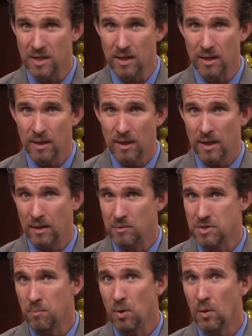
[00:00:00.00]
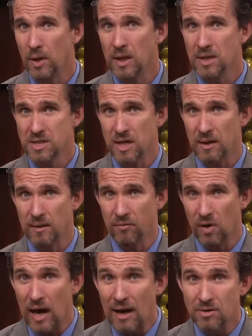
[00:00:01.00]
The, it was upon us, and uh,
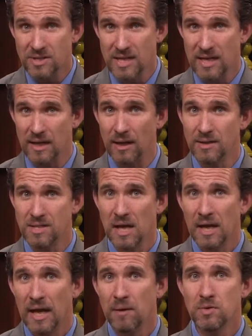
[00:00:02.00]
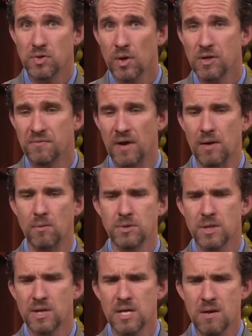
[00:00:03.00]
for our sins, he was crucified. I
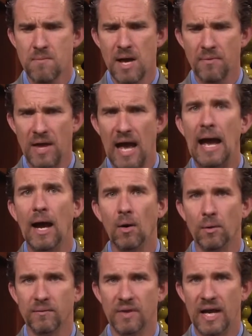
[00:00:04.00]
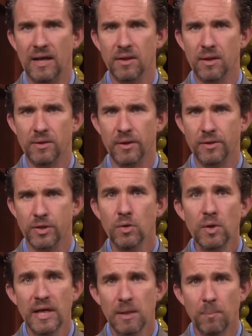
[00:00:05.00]
want you to think about the hour of that, the, the
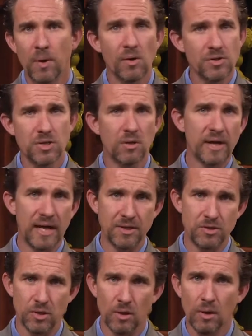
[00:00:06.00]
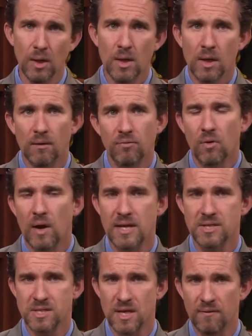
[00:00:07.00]
unique personal nature of
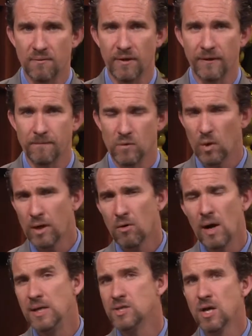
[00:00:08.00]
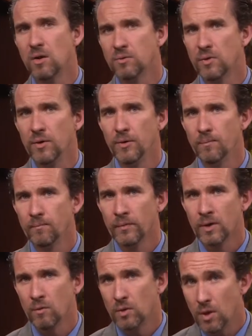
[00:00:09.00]
Christ's suffering. What did Christ go through?
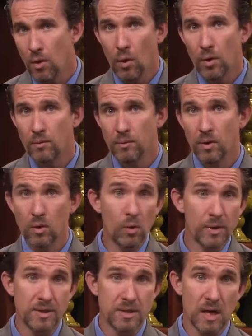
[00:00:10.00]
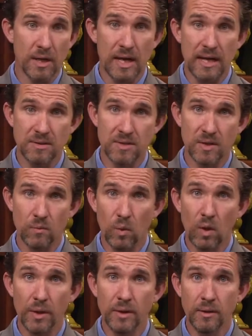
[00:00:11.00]
Well, the Lord, according to John 19
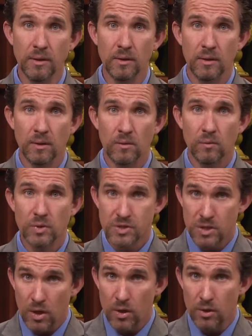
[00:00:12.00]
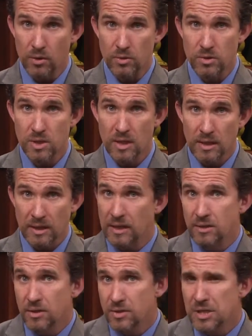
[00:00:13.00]
1, was scourged.
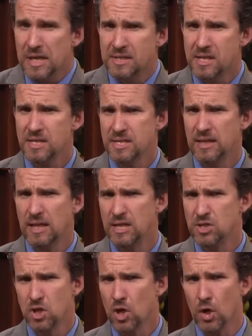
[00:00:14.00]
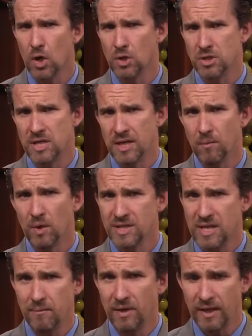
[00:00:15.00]
They took Jesus and they scourged him. What
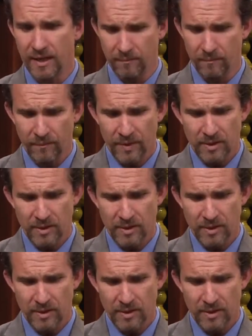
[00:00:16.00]
does that mean?